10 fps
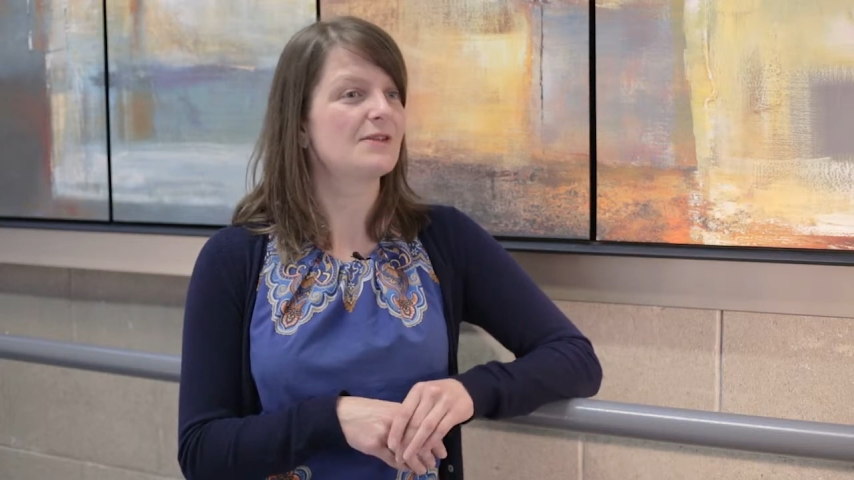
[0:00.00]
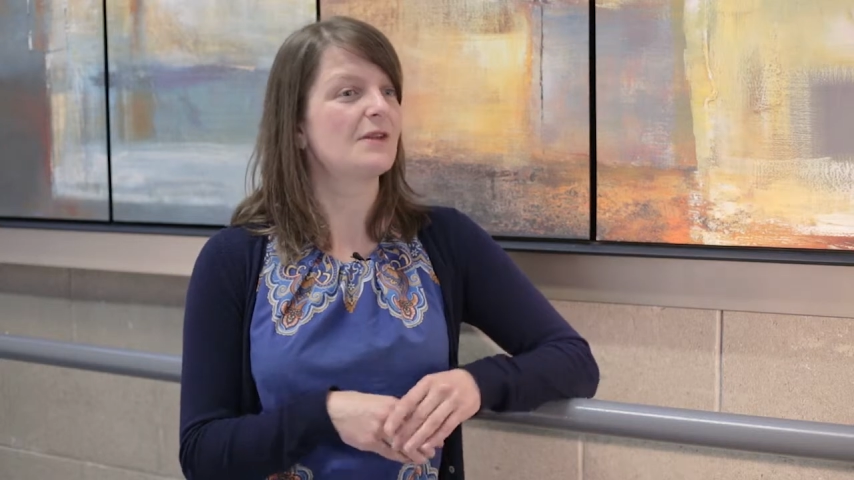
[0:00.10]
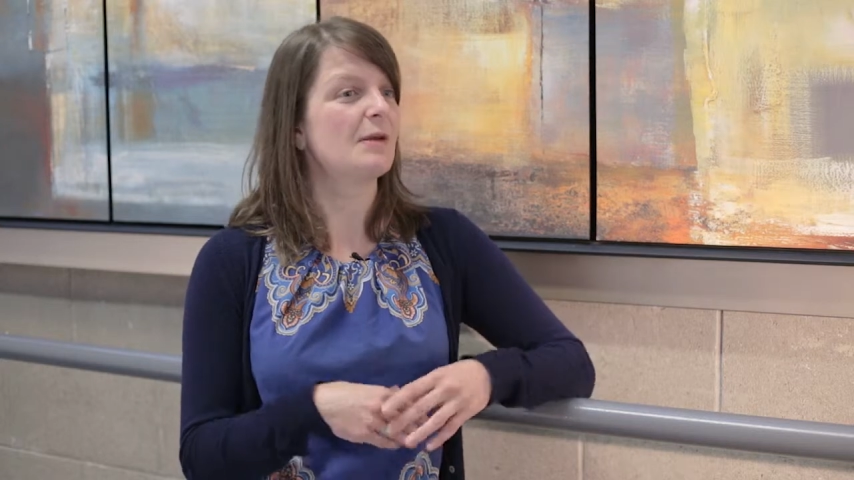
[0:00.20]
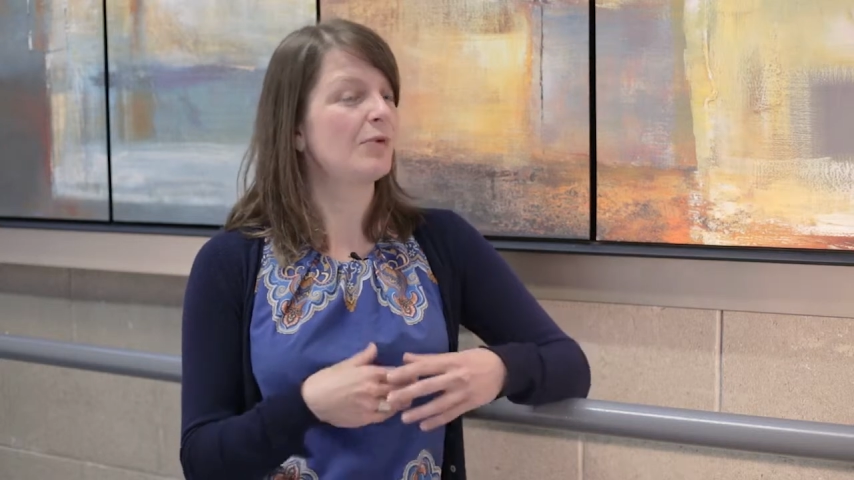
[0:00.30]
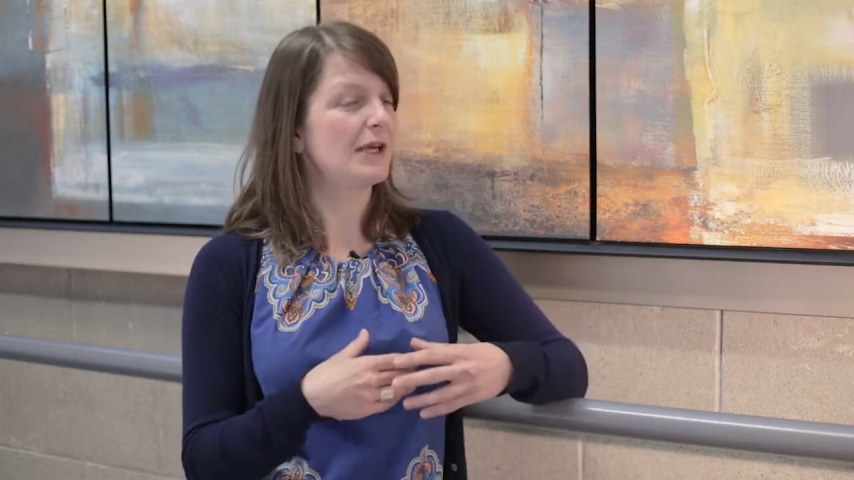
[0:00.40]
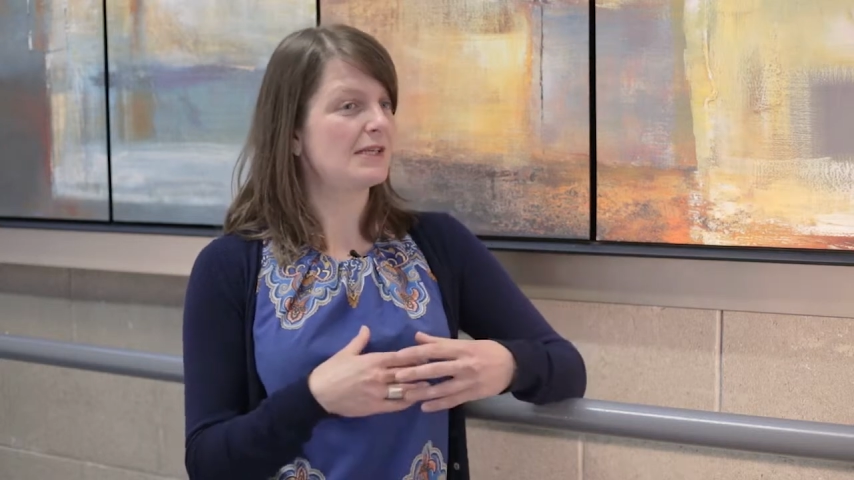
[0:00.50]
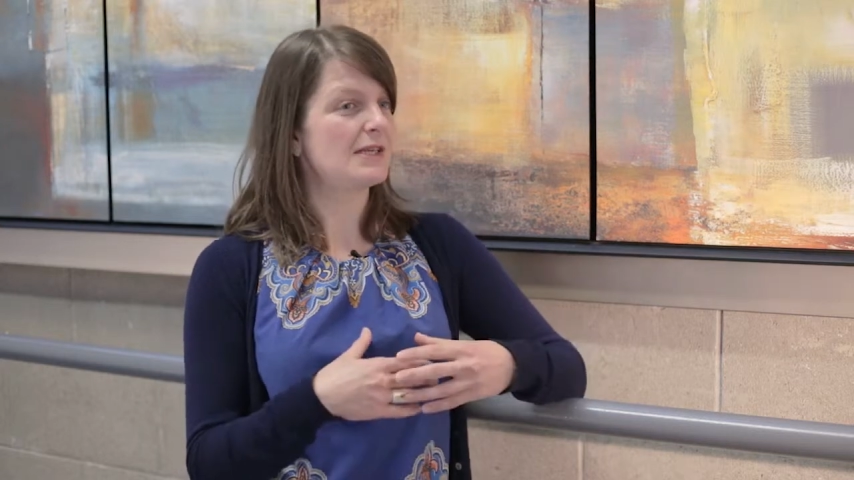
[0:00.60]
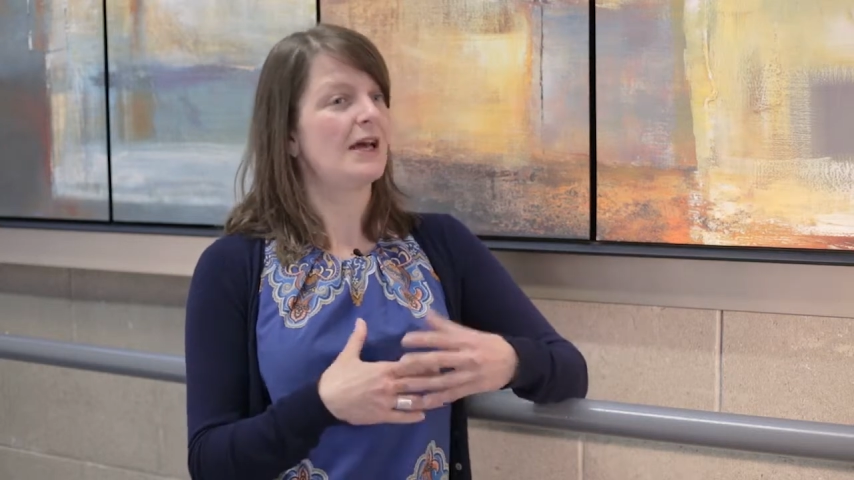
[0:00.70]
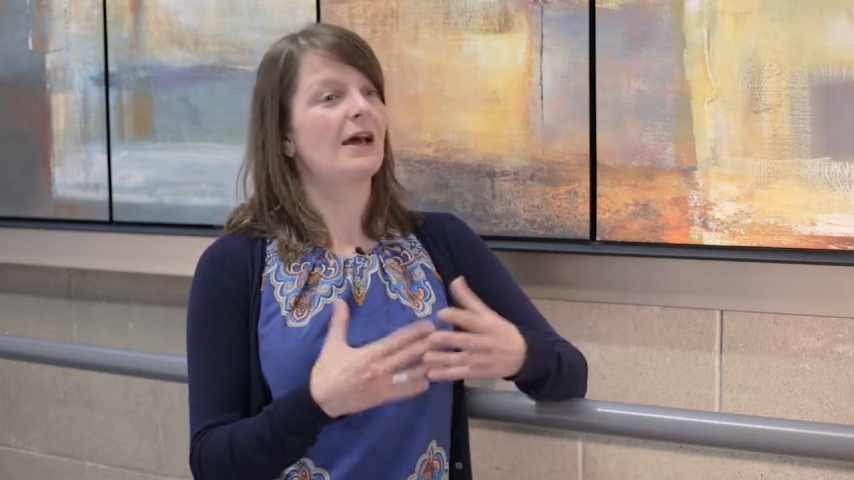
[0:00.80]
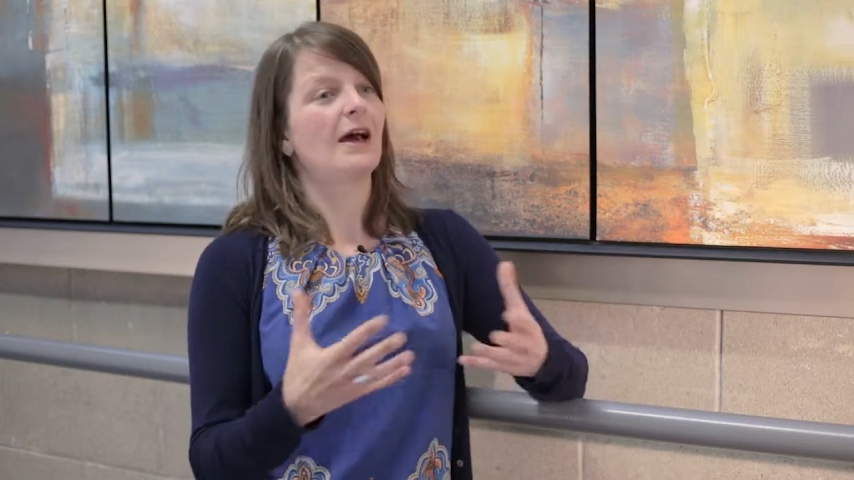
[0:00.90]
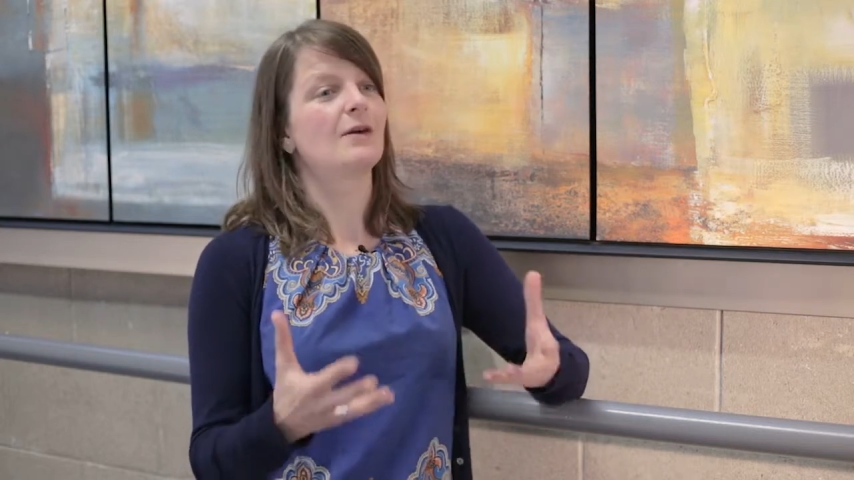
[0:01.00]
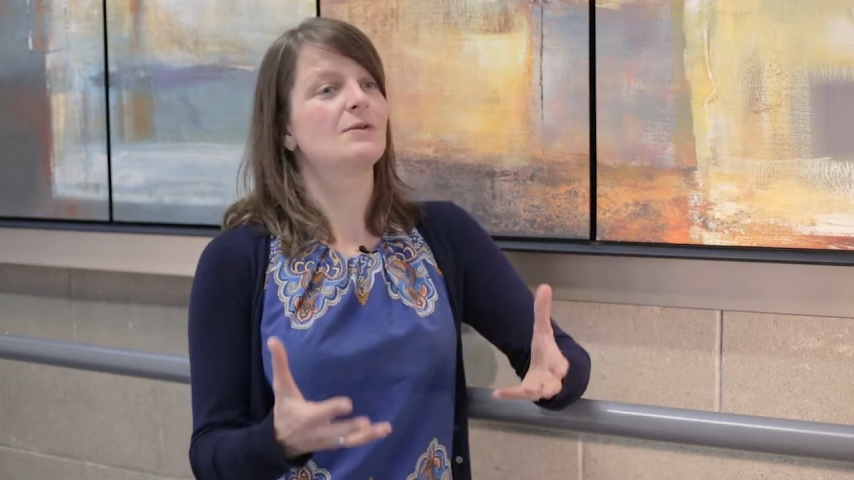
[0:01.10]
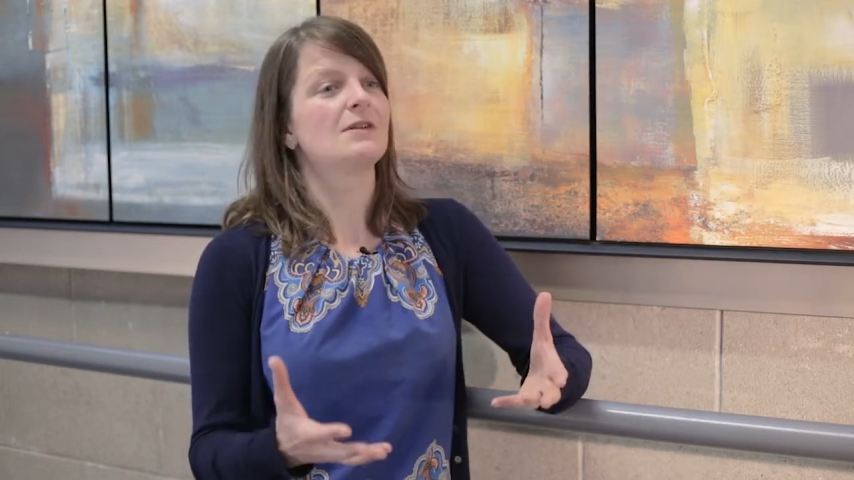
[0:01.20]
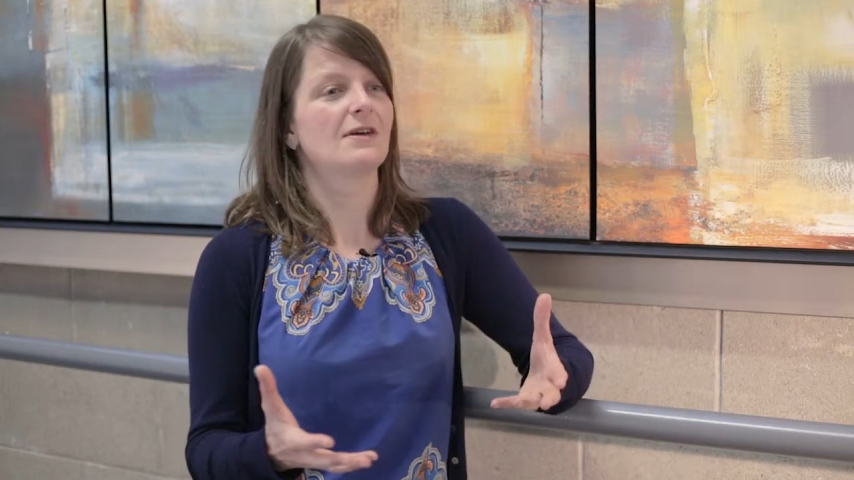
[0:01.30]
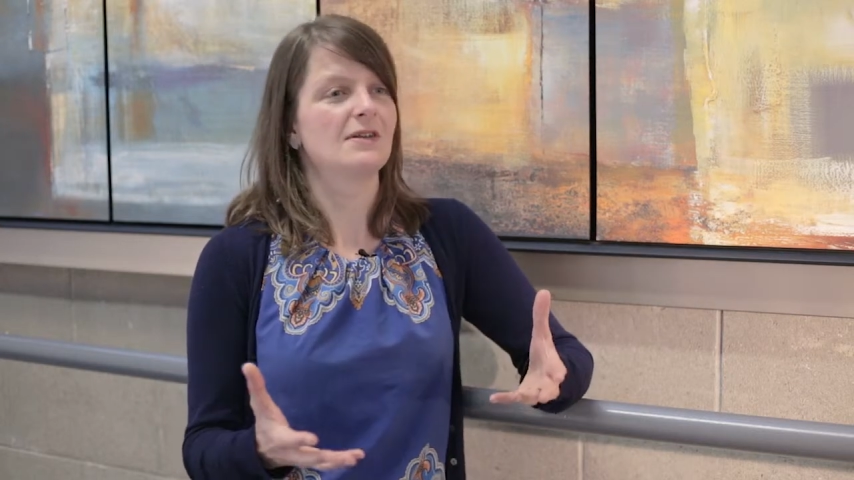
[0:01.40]
So they bring it
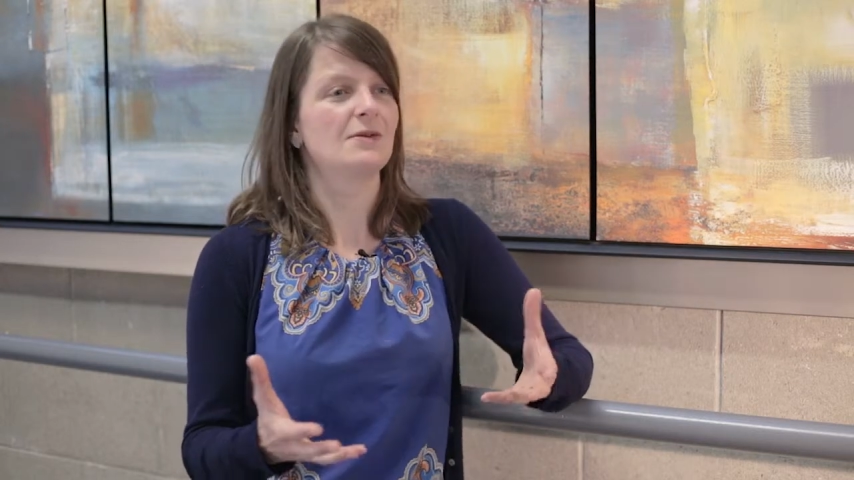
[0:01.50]
outside